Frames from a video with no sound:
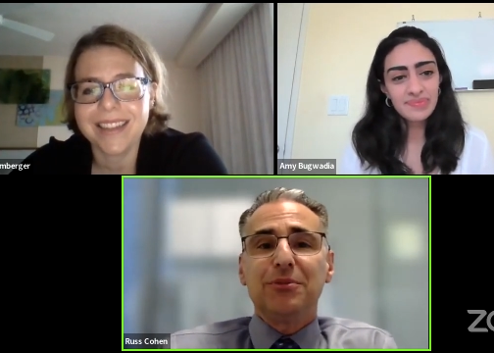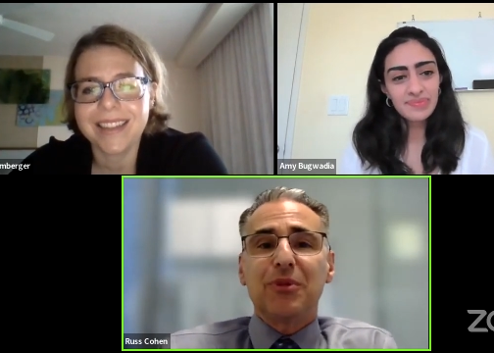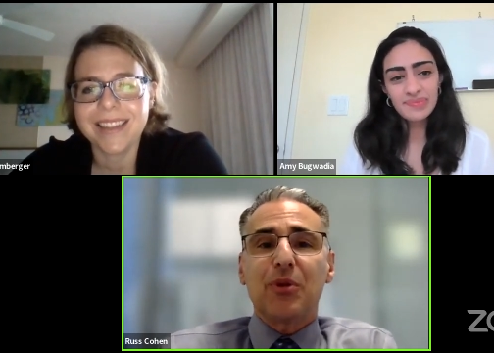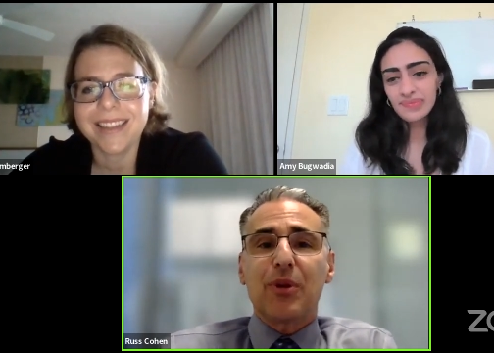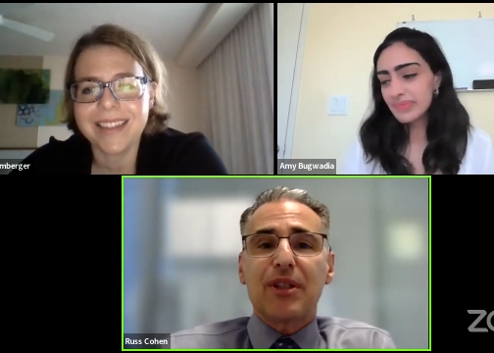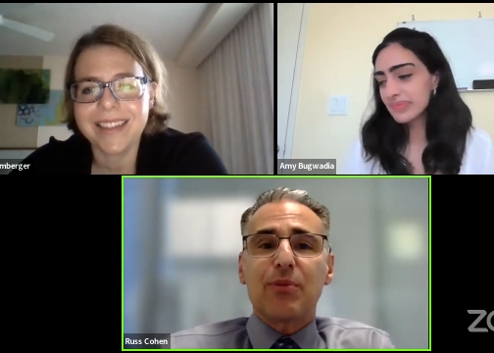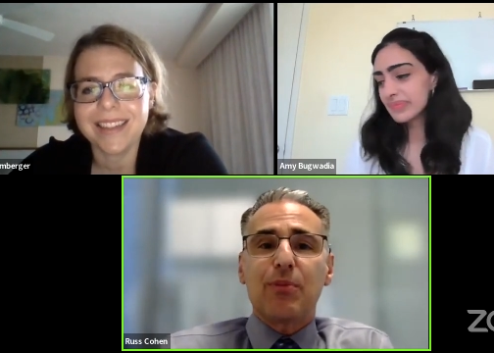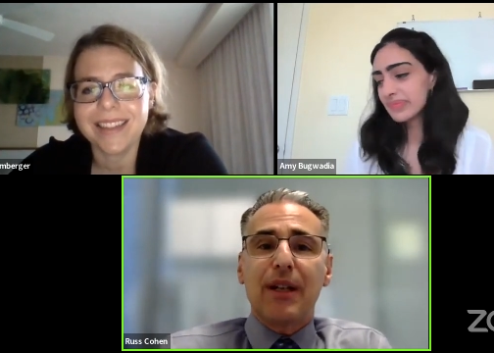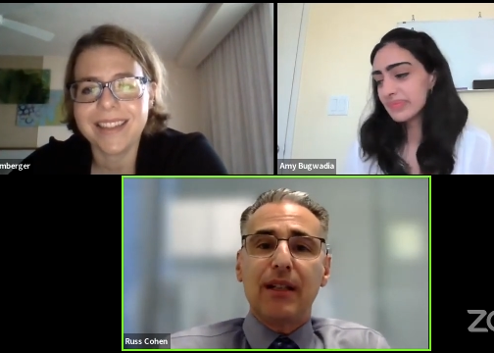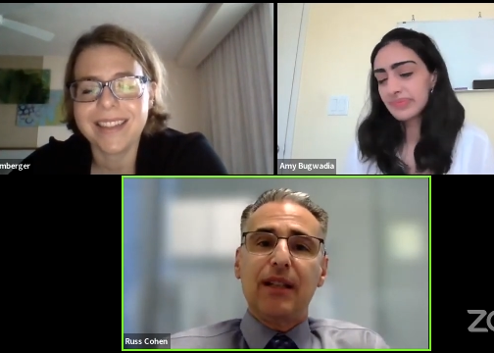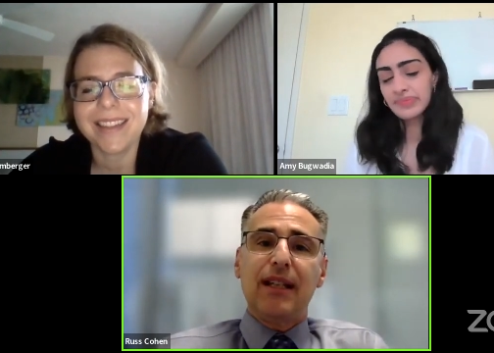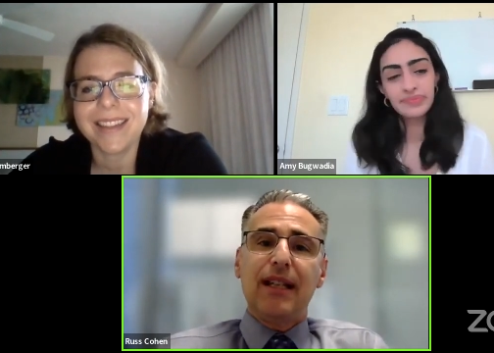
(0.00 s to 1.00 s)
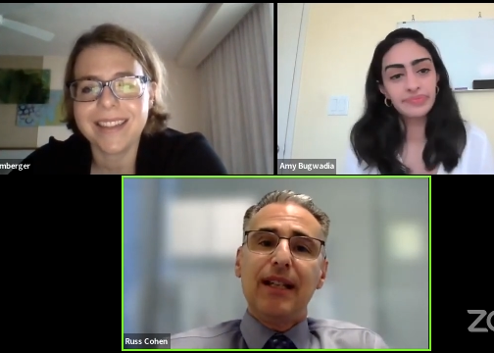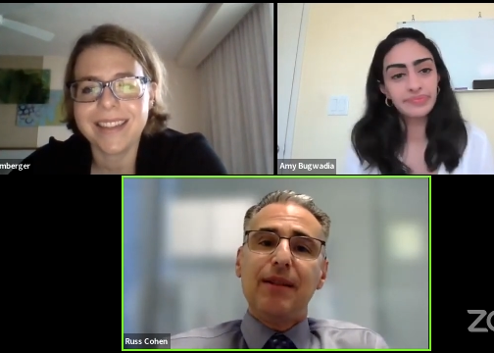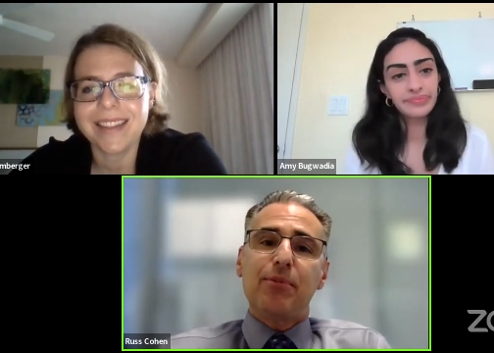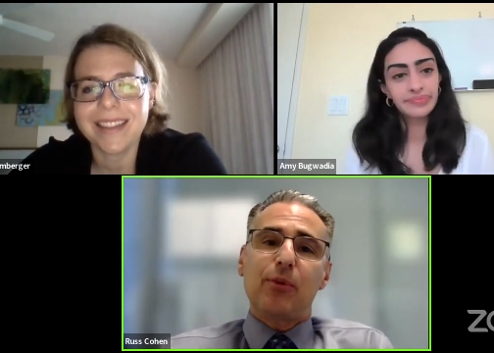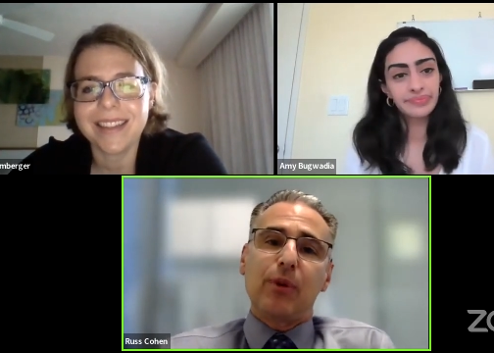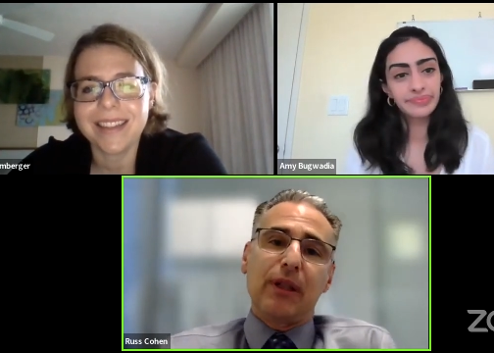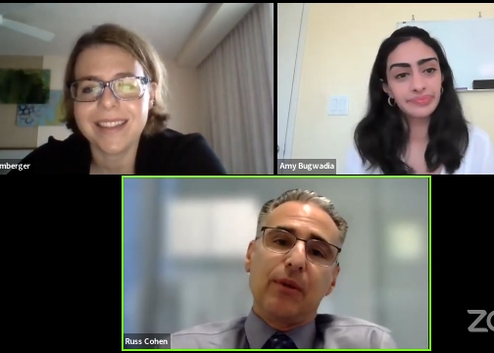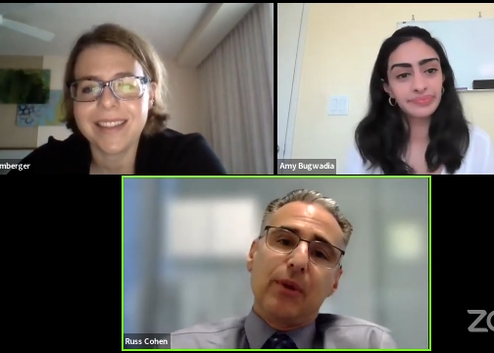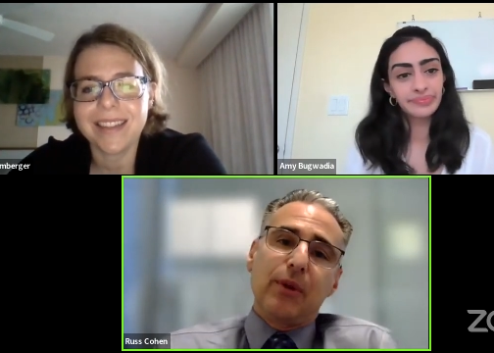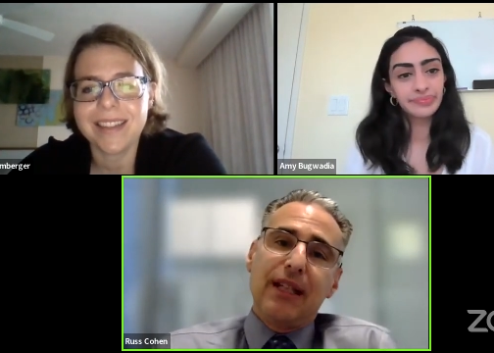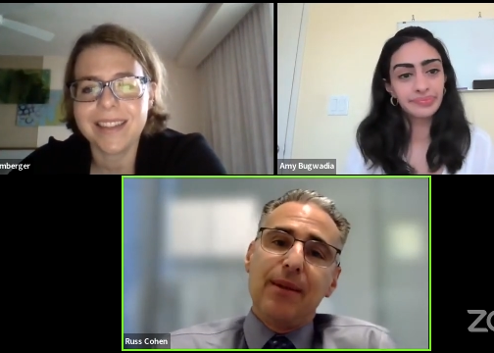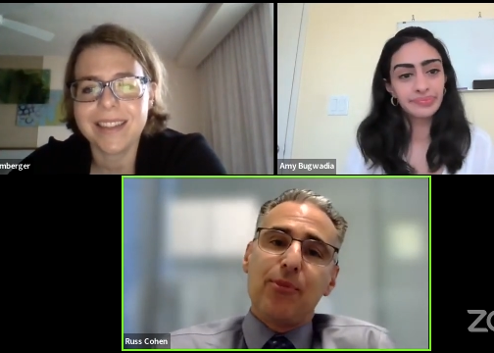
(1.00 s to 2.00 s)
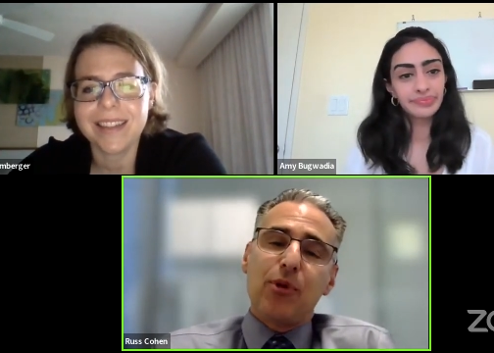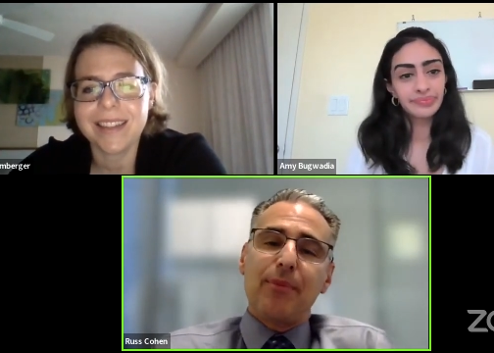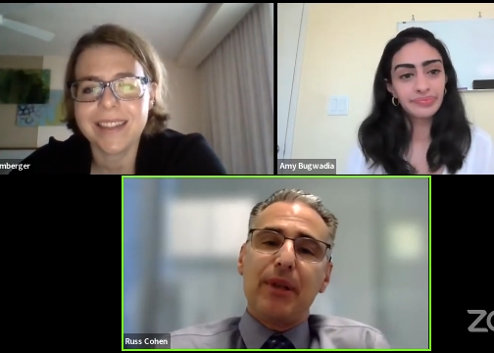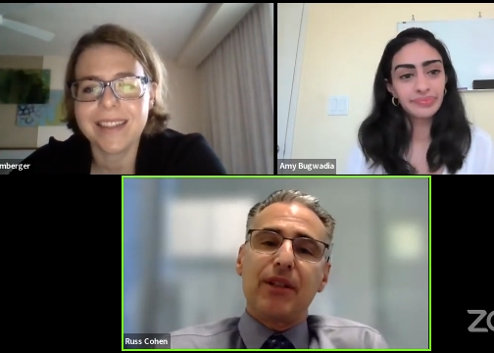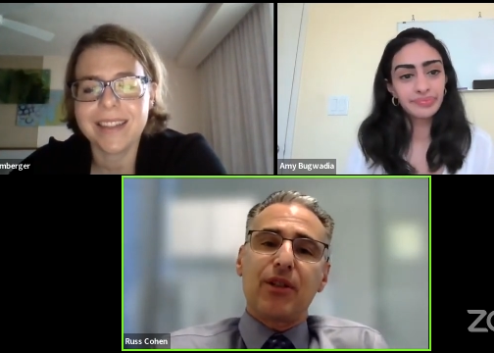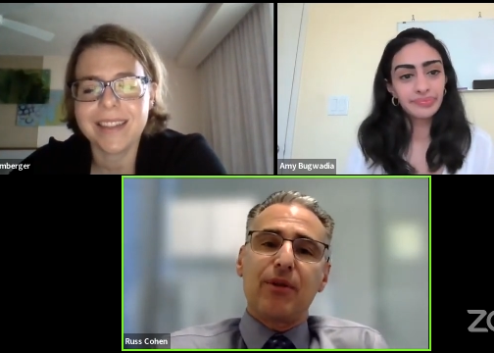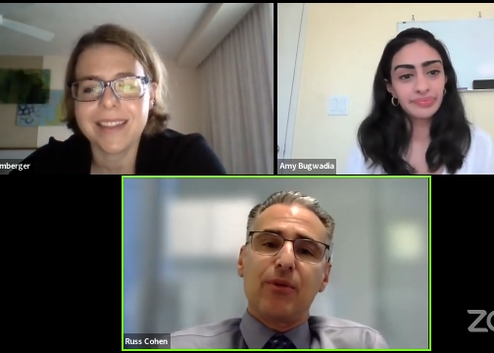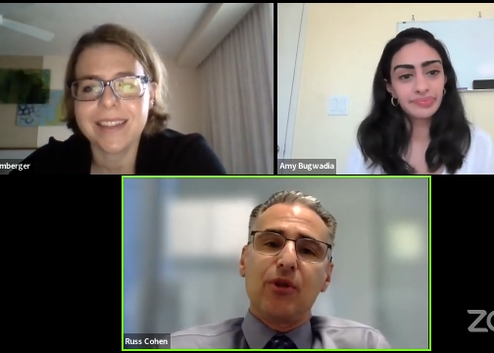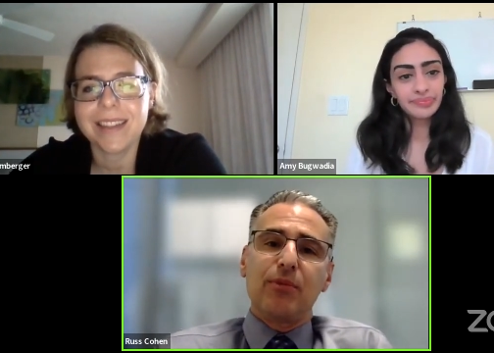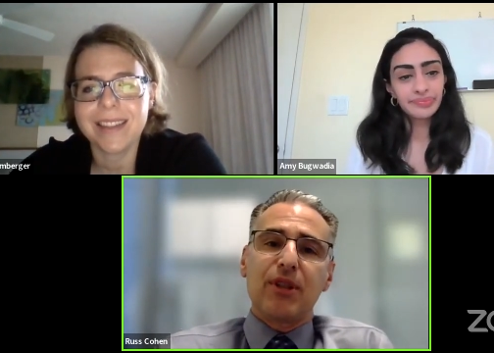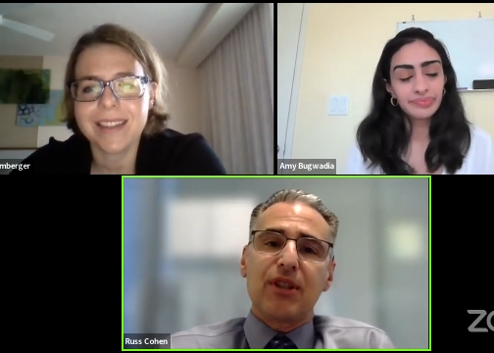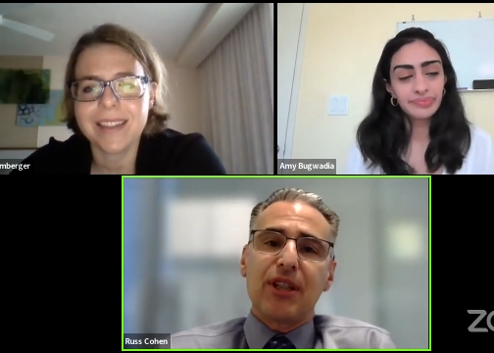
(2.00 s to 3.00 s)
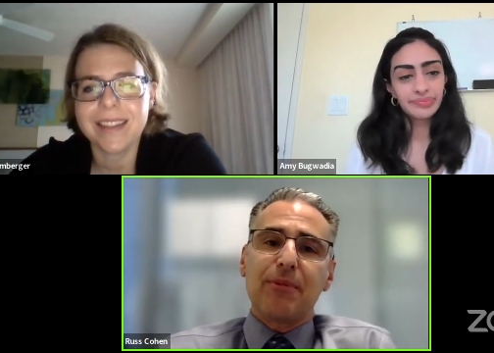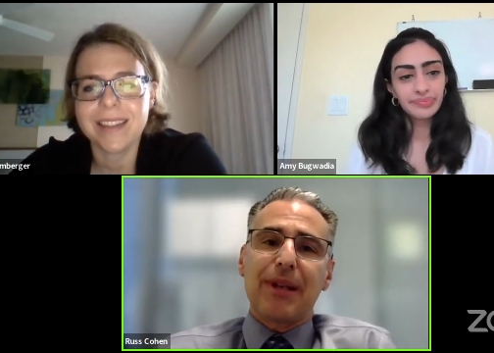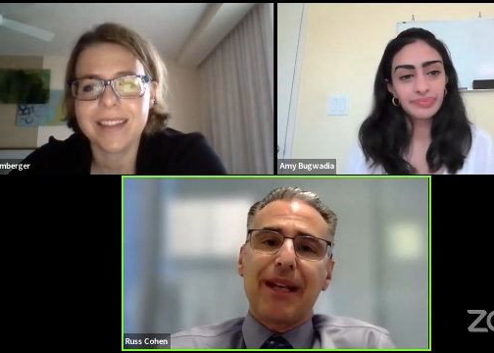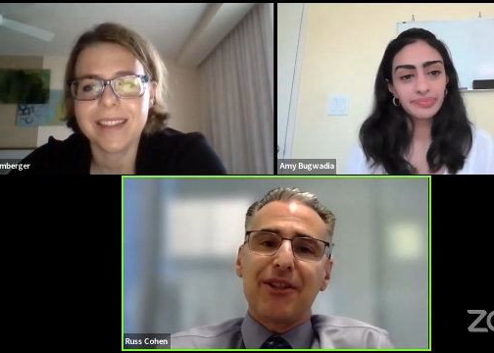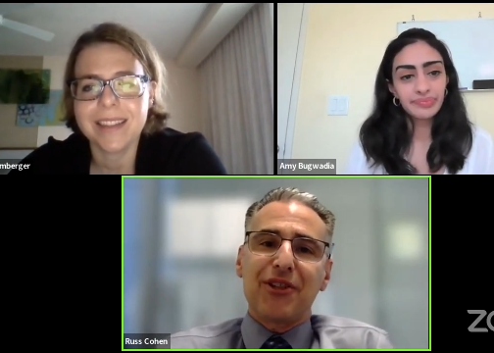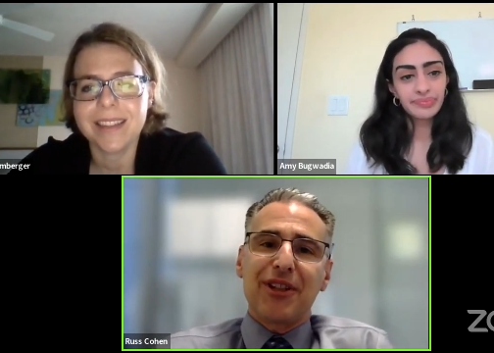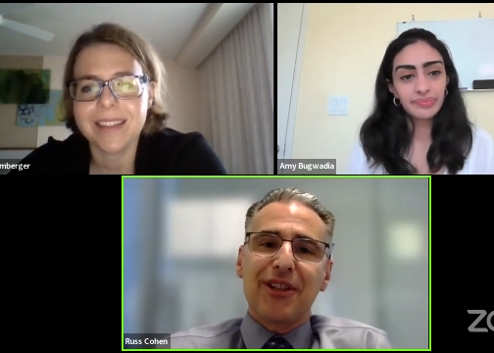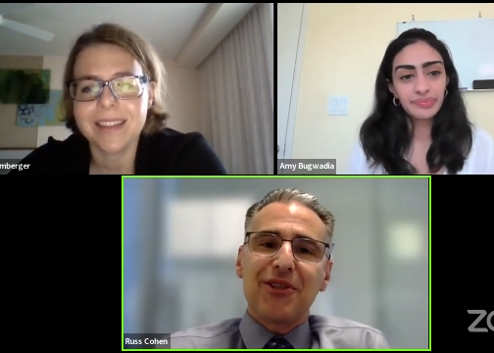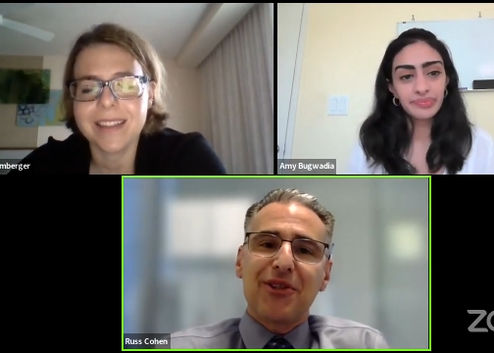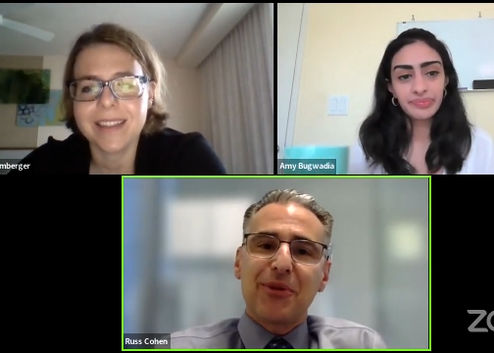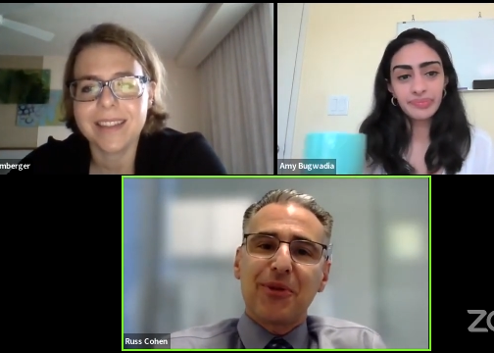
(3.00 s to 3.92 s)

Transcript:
Speaker 1: was when he when when he brought me into the room to see patients,